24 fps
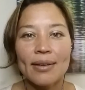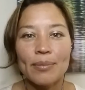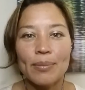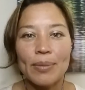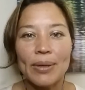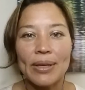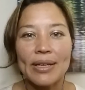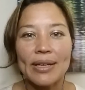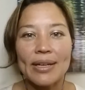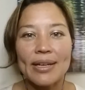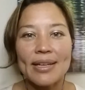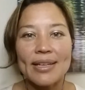
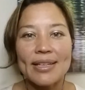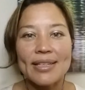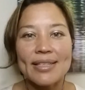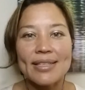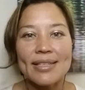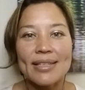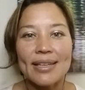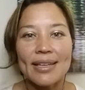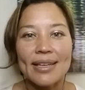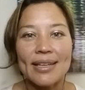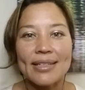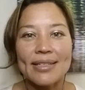
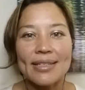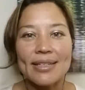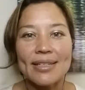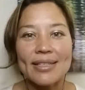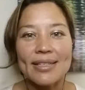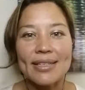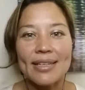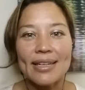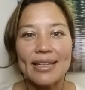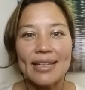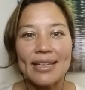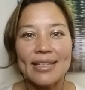Because it
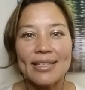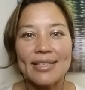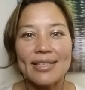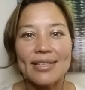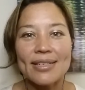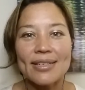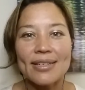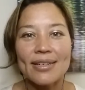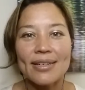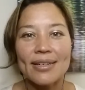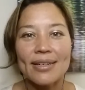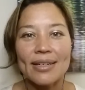does get
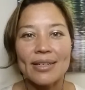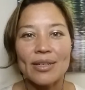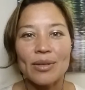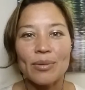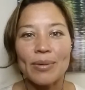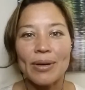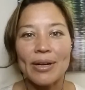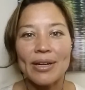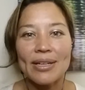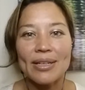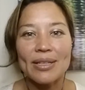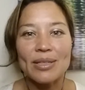easier, your
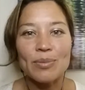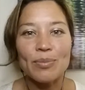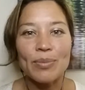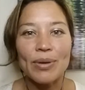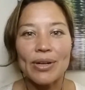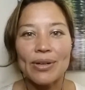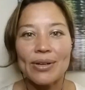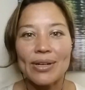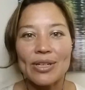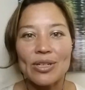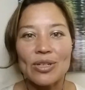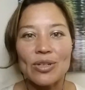body gets
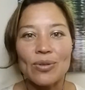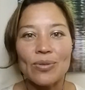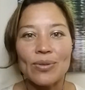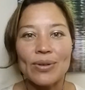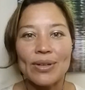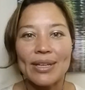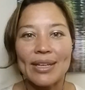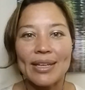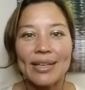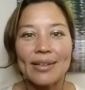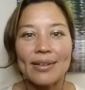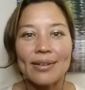better at
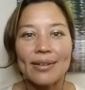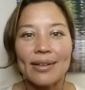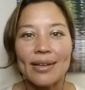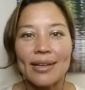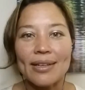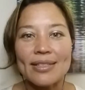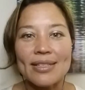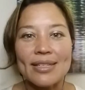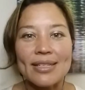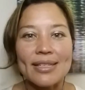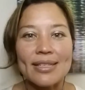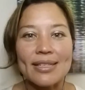doing it.
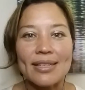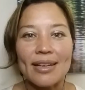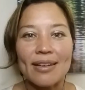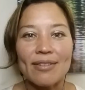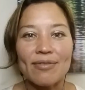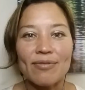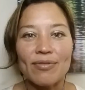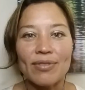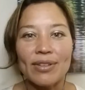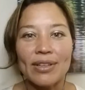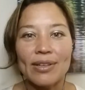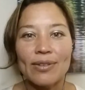
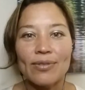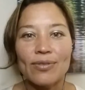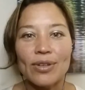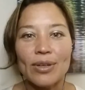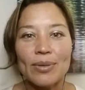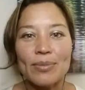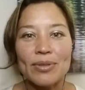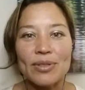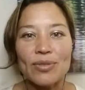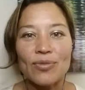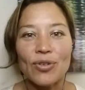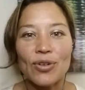I've lived
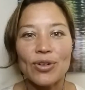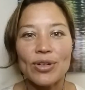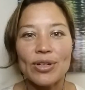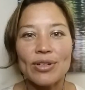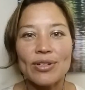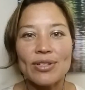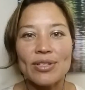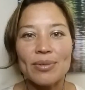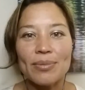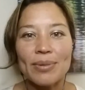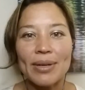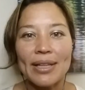almost 40
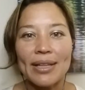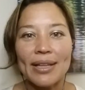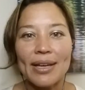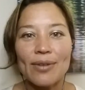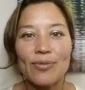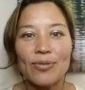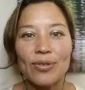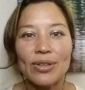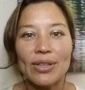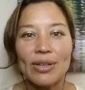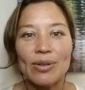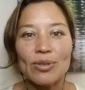years of my
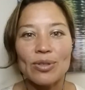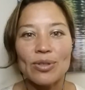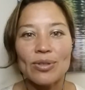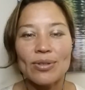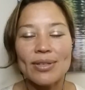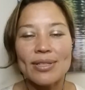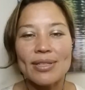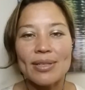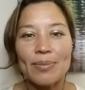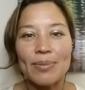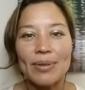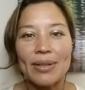life without
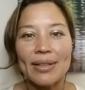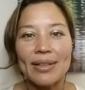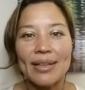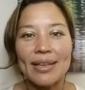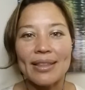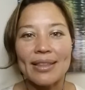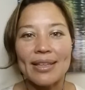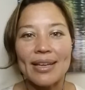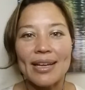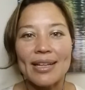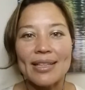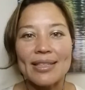doing something
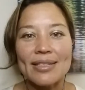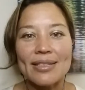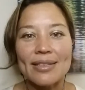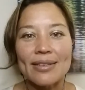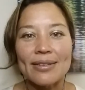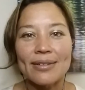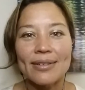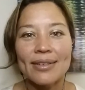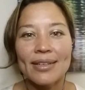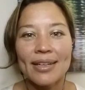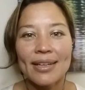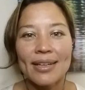like that.
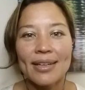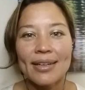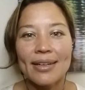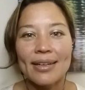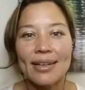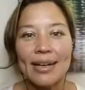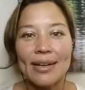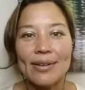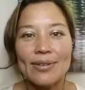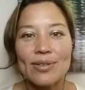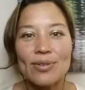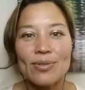So
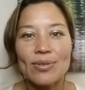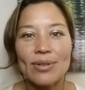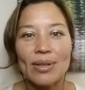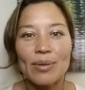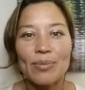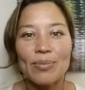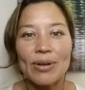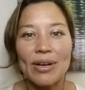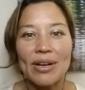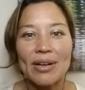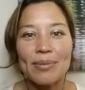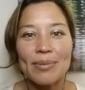I was really
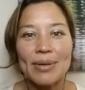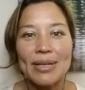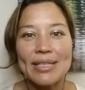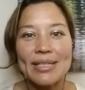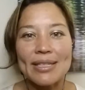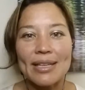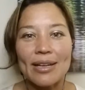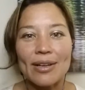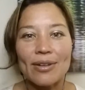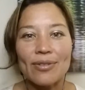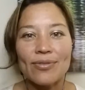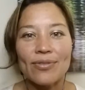proud of
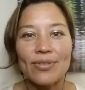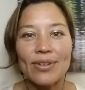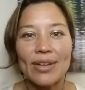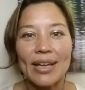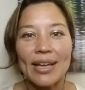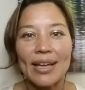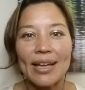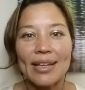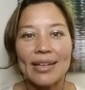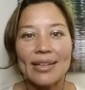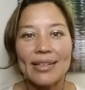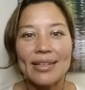myself,
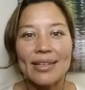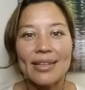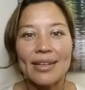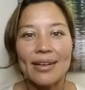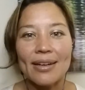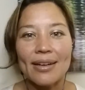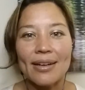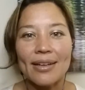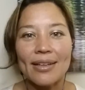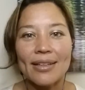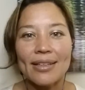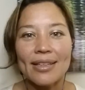and
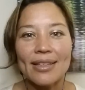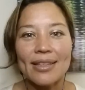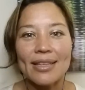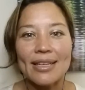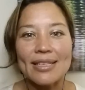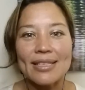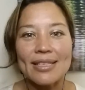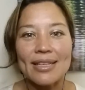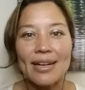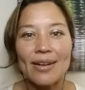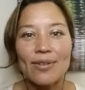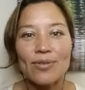all the
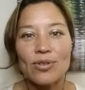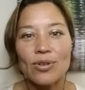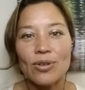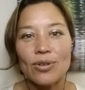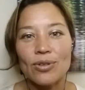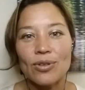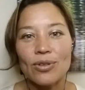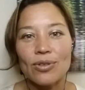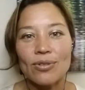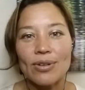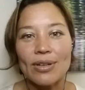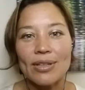things that I've told
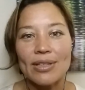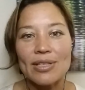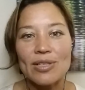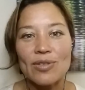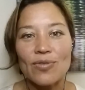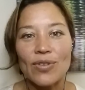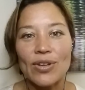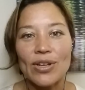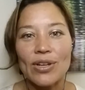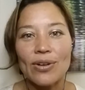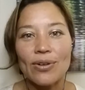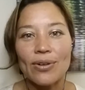you throughout this
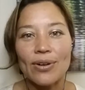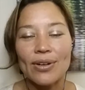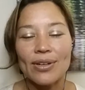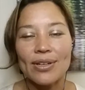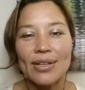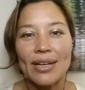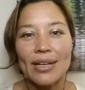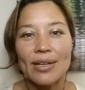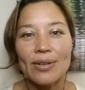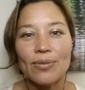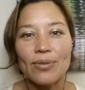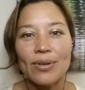video are
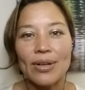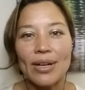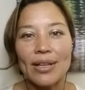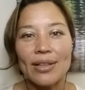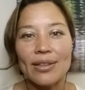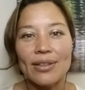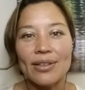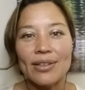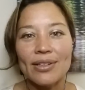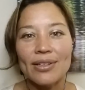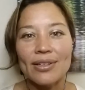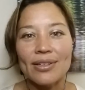kind of what I
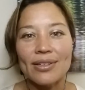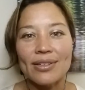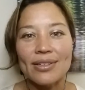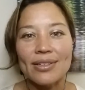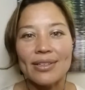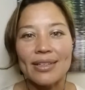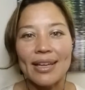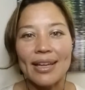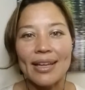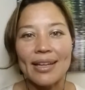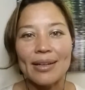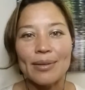
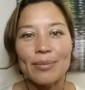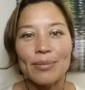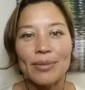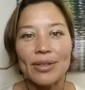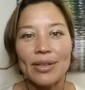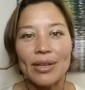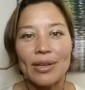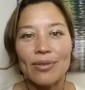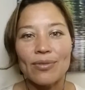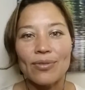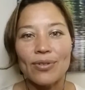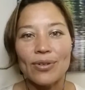learned, and I'm
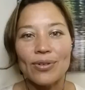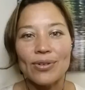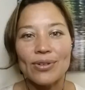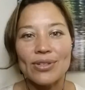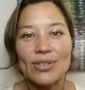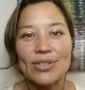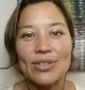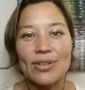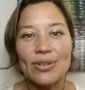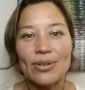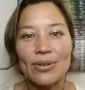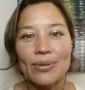looking
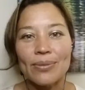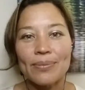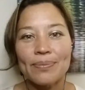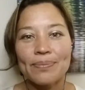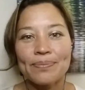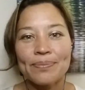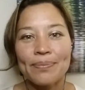forward to